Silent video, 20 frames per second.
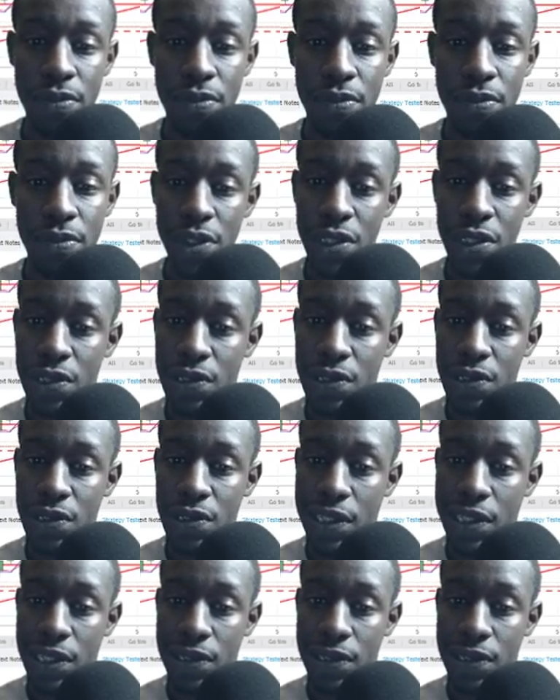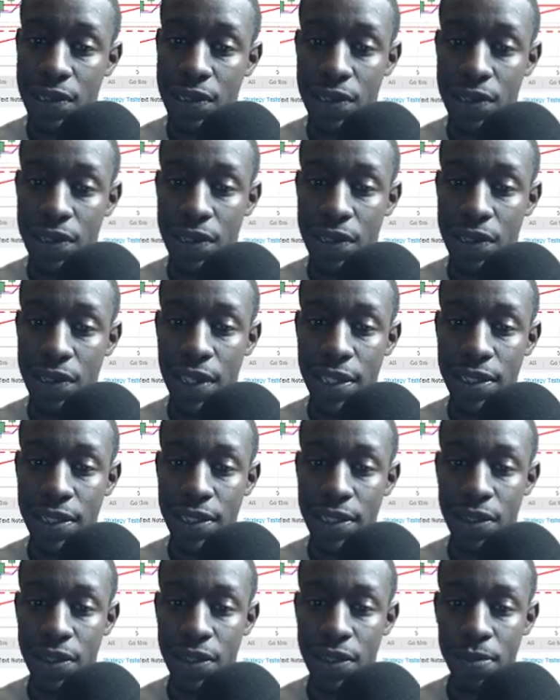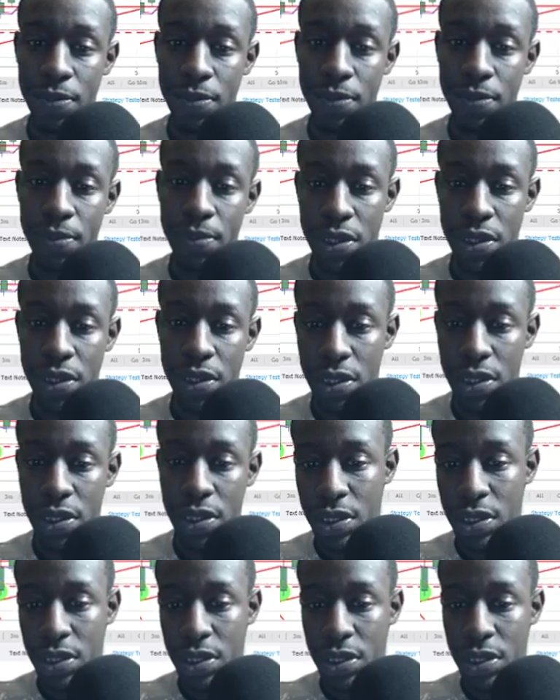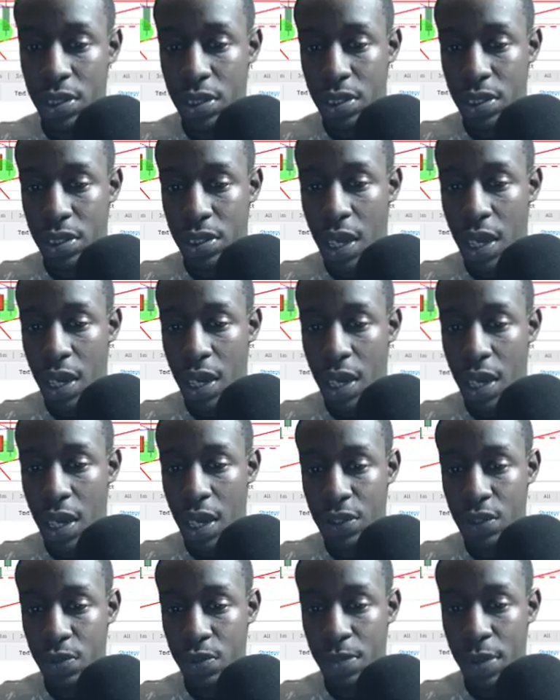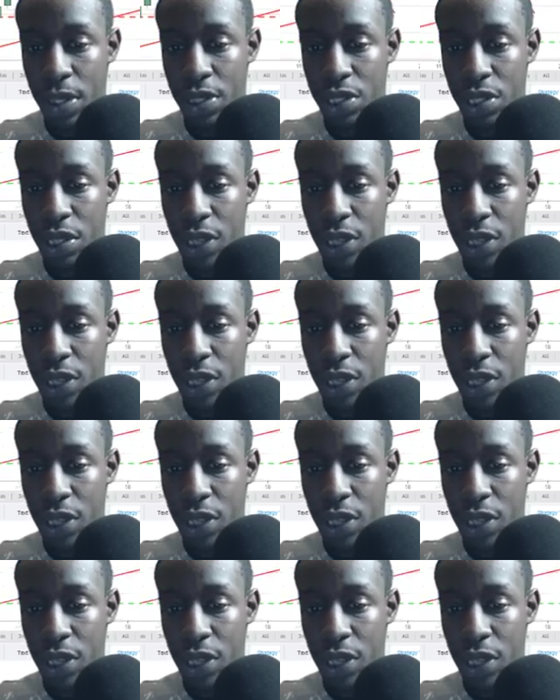So I don't know. I don't like that too much. I don't like that too much.